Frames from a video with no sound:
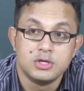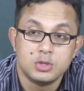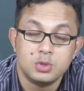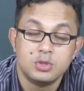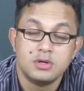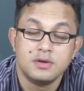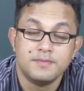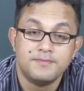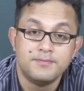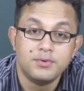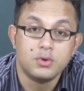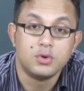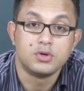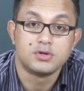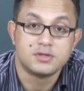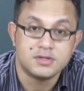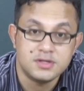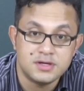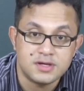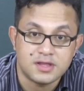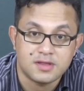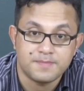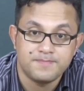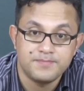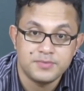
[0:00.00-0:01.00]
to report
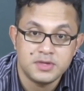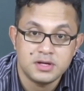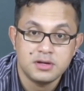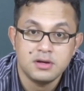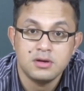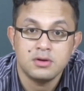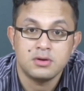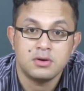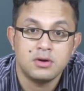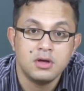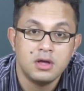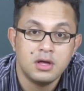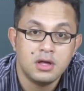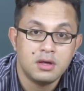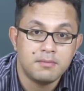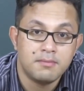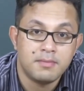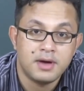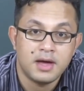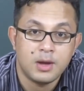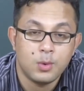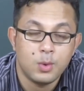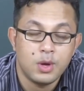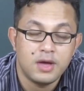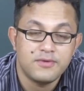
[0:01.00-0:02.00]
this that, you know,
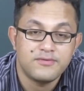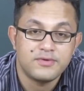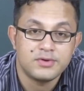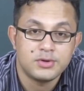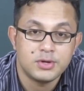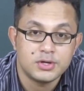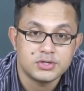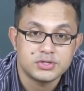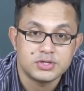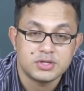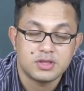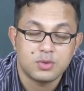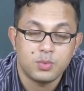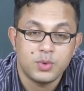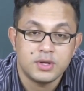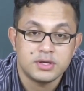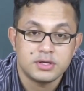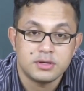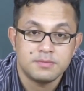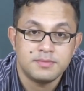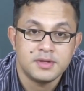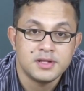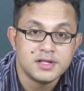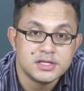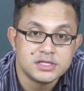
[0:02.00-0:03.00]
my wife and daughters went
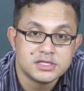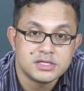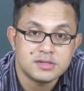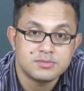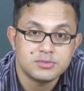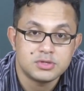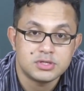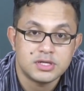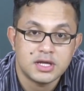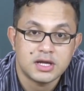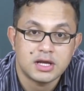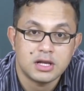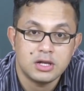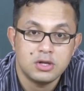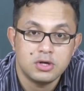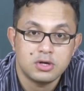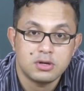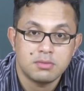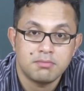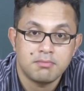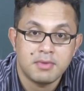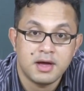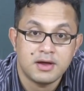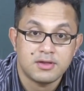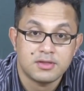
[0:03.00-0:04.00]
to Belgium to take a look
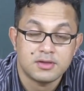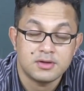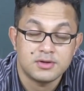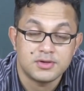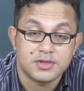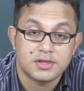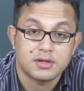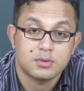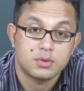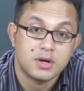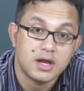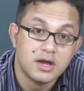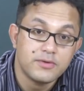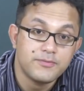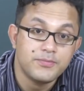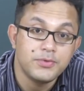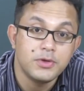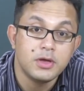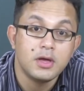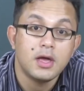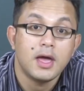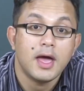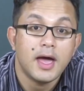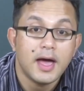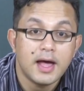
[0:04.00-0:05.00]
at my son's grave,
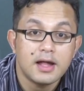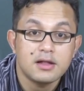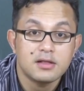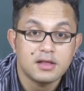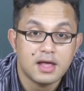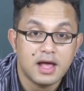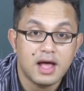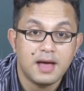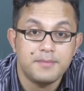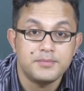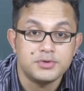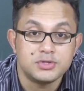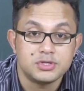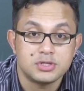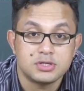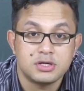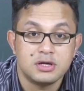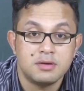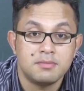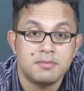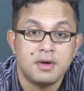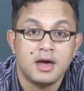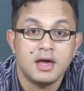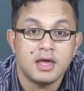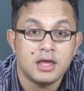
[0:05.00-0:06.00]
and they happened to
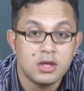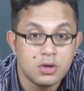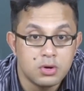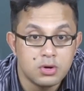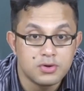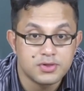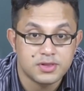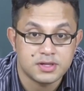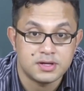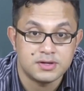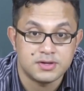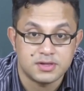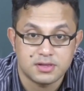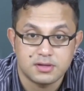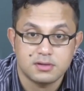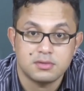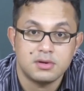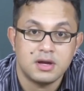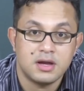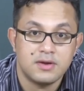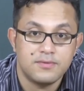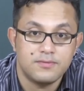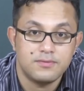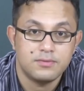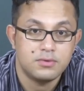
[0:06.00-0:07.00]
come by your son's
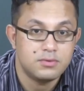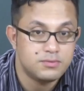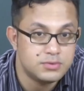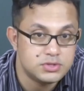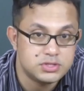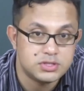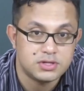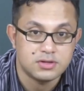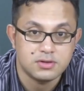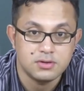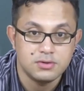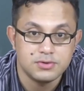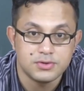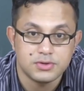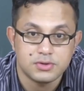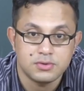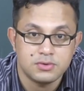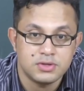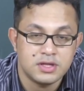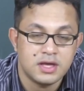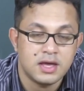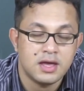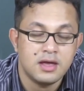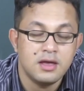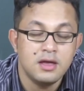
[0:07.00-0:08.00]
grave, which is also
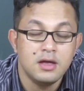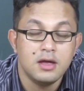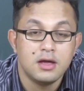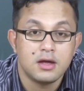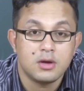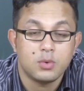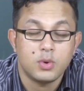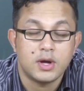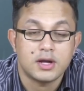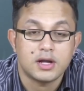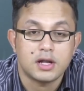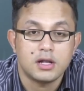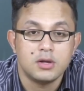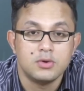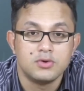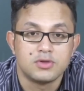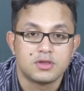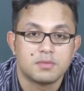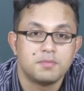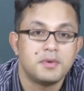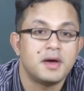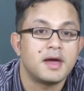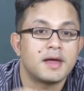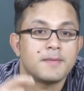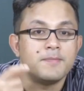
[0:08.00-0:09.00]
there quite
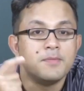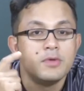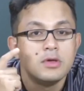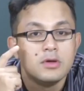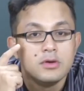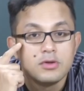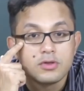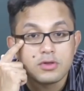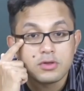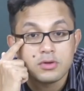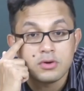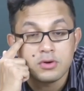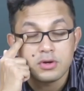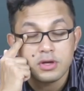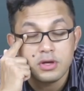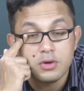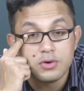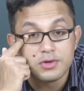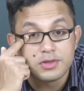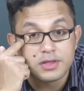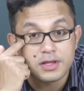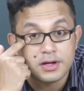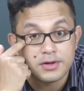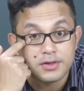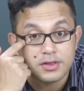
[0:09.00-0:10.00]
close by. So
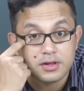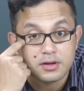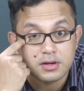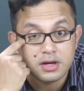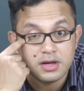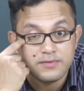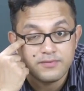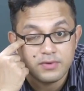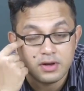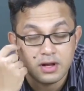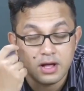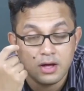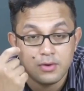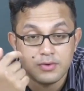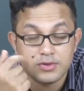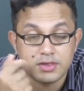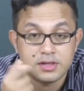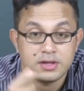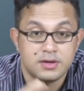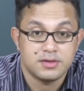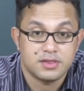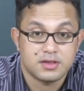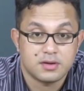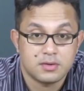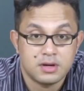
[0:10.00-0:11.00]
your son's grave and our
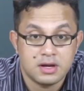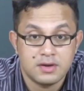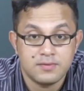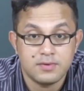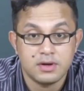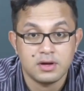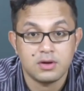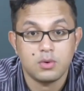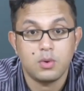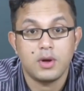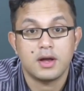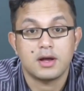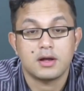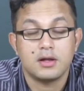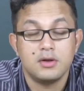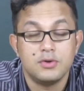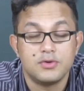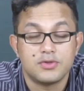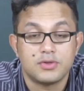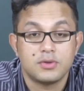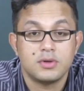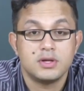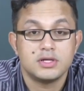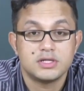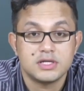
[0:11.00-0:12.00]
son's grave are quite
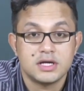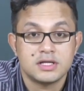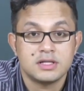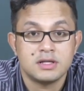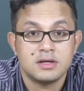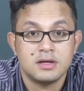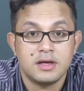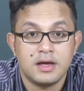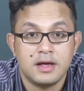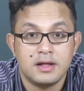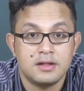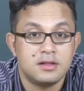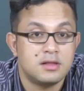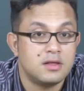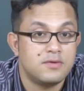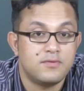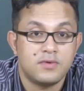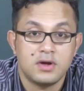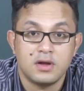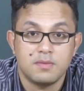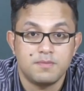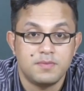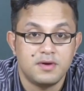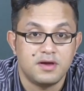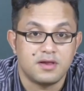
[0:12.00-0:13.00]
close to each other, and they're
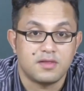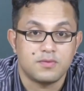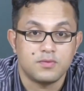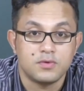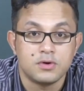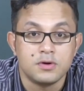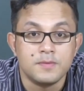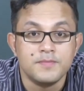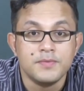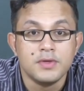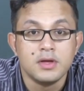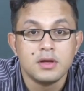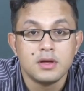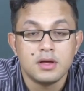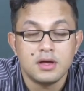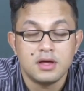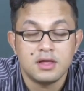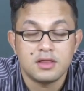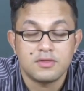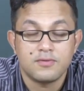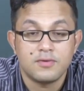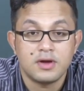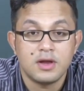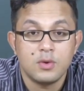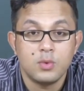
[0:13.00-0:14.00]
very peaceful uh,
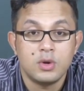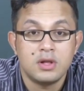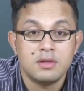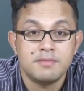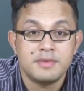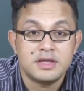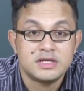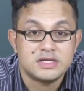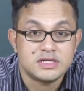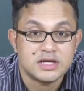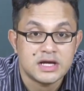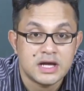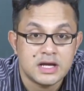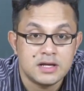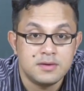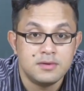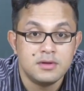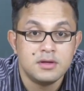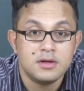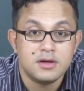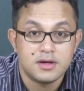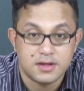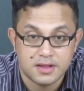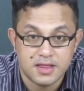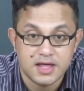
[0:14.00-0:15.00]
is very well
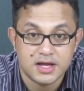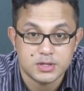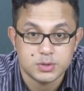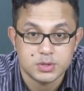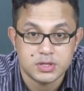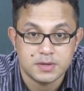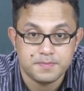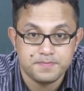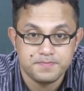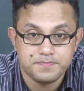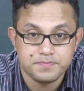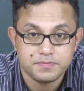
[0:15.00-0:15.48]
maintained, etc.